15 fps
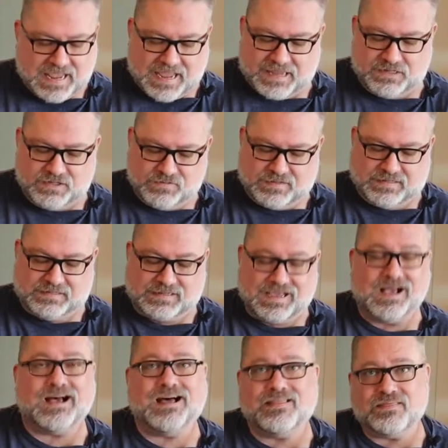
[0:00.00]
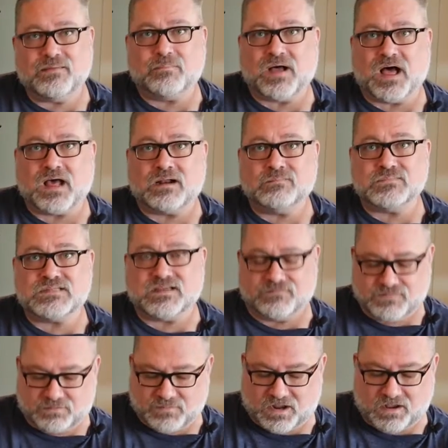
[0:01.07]
and you can cut the bottoms of
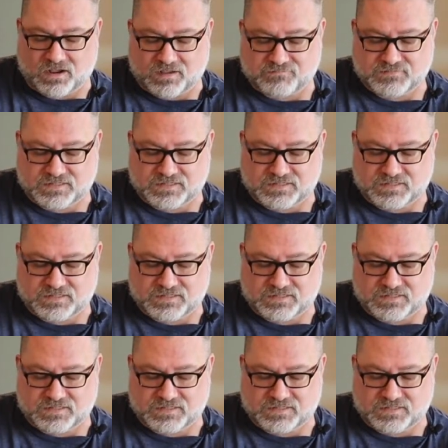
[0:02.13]
them off